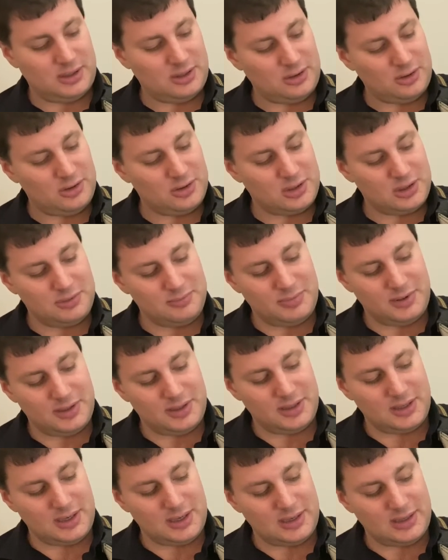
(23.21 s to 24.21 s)
You could
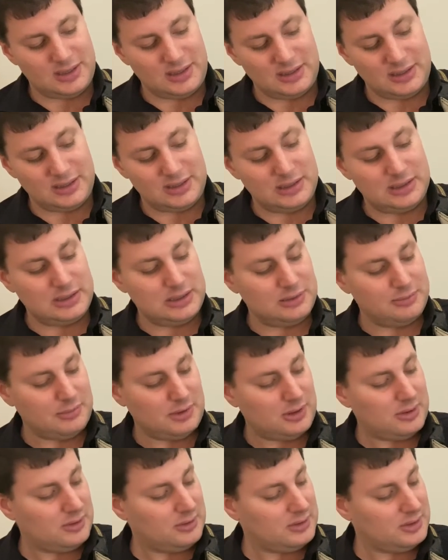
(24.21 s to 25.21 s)
be in a Lydian
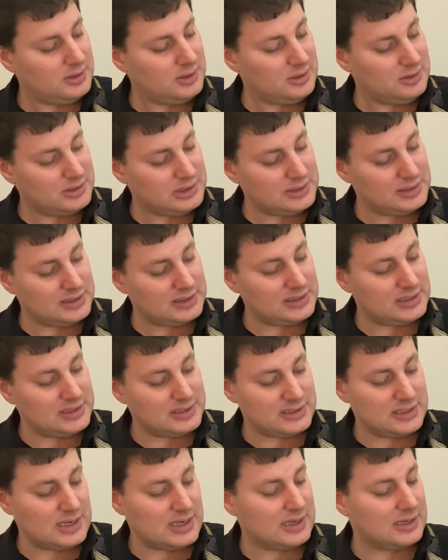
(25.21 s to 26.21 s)
mode, something
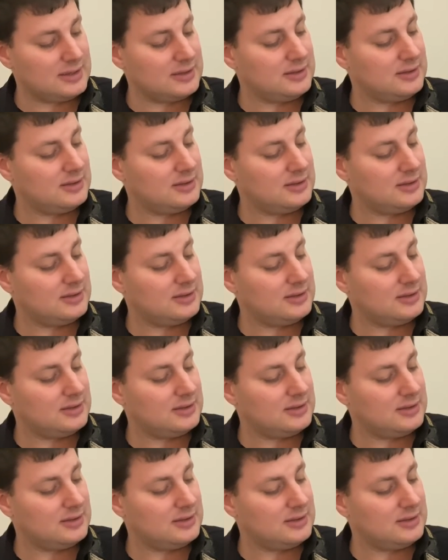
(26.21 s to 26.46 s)
that's like,